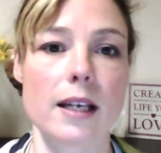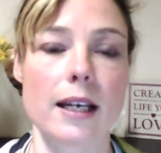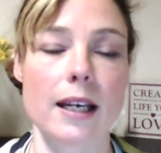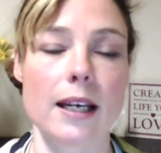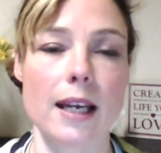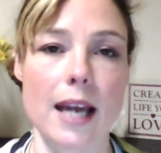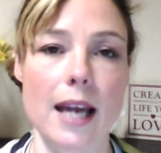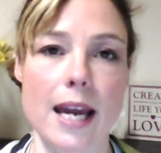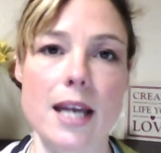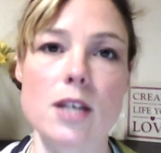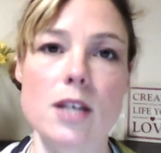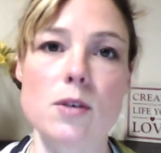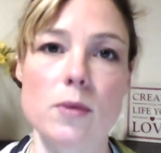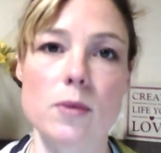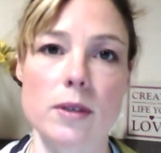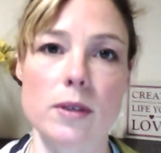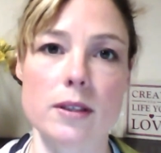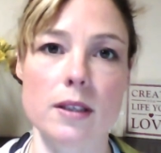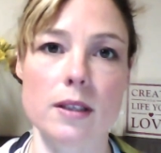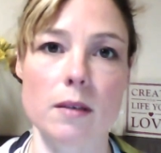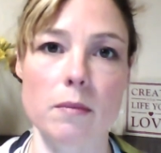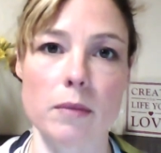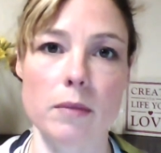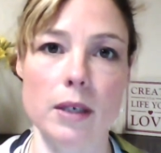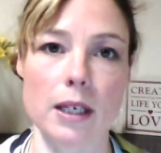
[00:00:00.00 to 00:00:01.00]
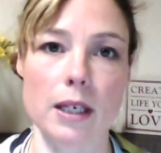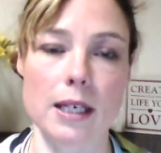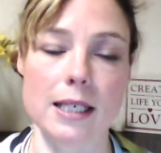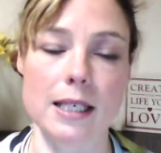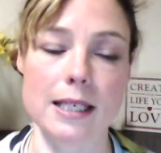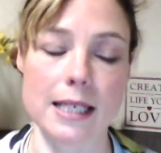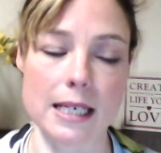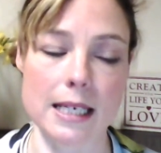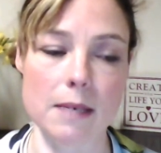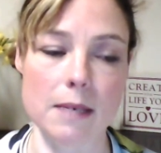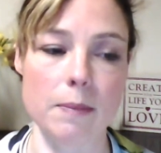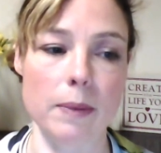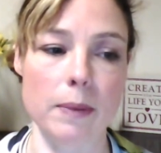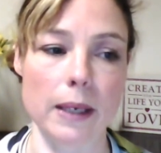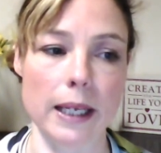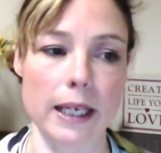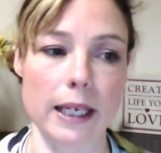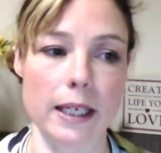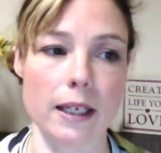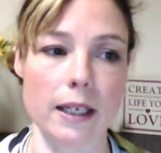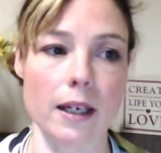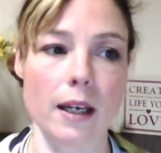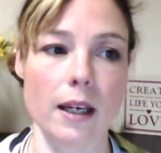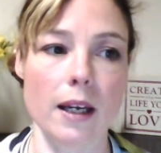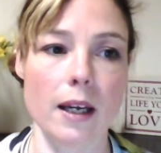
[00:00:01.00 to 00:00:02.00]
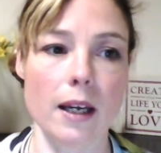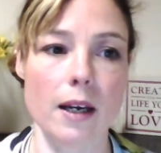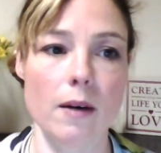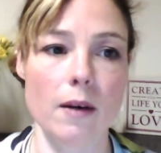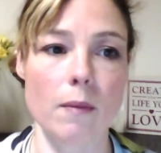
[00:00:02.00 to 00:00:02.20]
engage with somebody deeply